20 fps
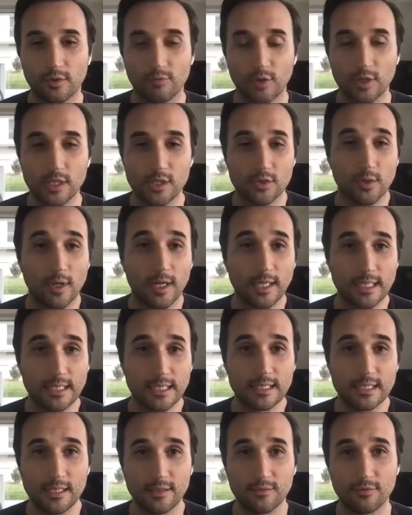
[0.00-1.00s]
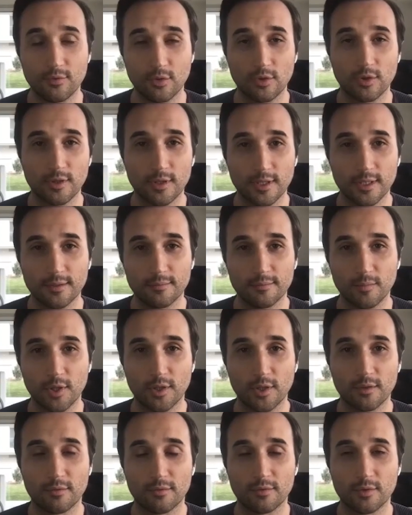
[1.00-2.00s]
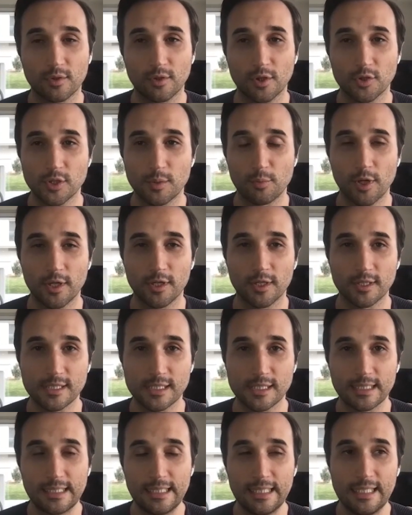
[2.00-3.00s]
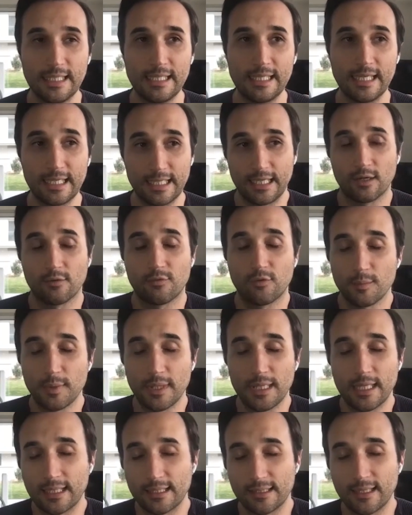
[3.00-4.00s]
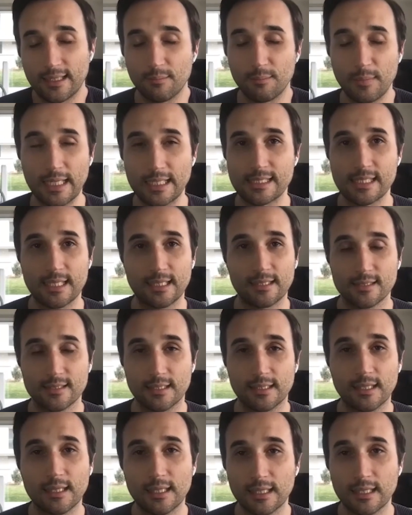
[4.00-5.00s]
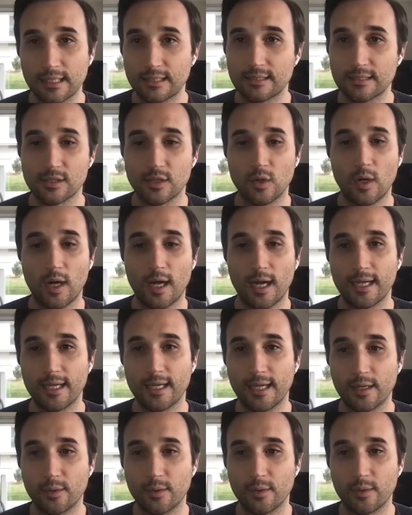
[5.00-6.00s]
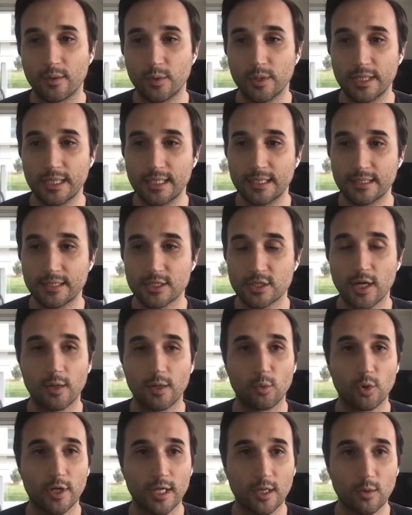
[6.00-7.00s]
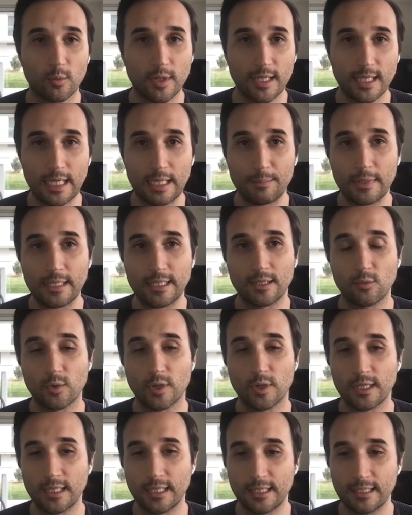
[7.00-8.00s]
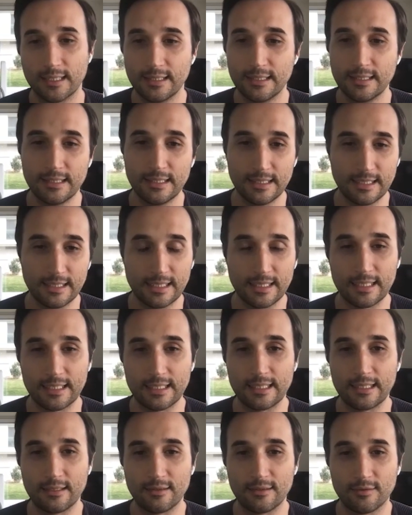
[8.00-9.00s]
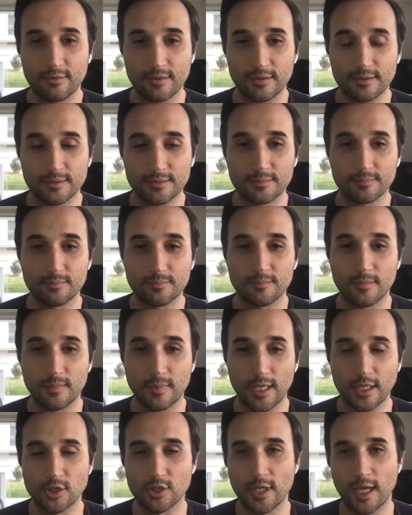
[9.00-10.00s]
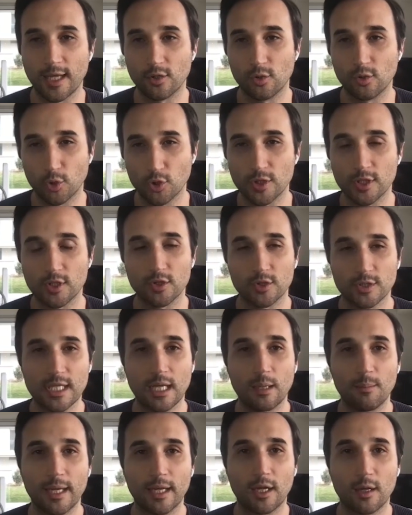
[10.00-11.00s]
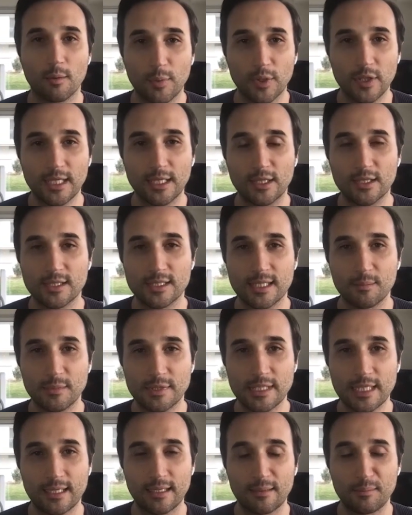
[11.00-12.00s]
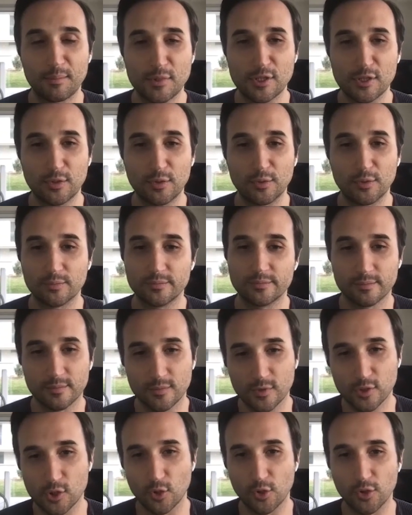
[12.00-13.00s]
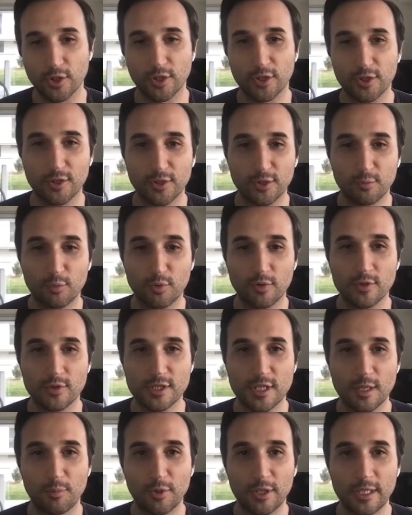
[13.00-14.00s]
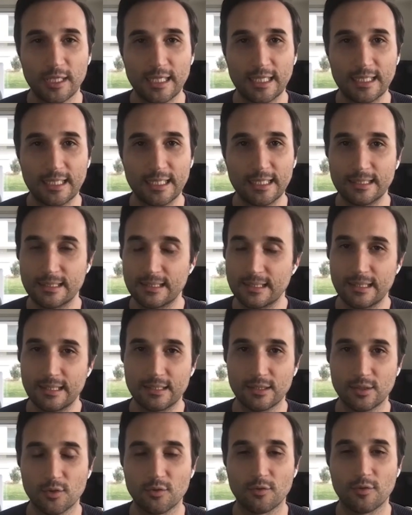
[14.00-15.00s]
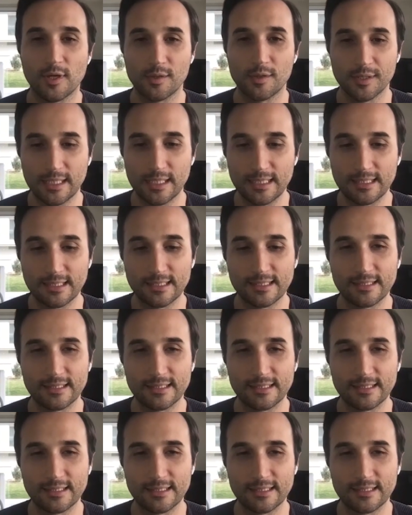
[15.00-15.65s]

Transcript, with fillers: for digital identity for uh, for luxury products. And here for me that that made sense. It clicked. So I, I really started working with them and then quickly uh, actually had an opportunity to sell my company at the same time. So sold the the, the previous company and and, and co-founded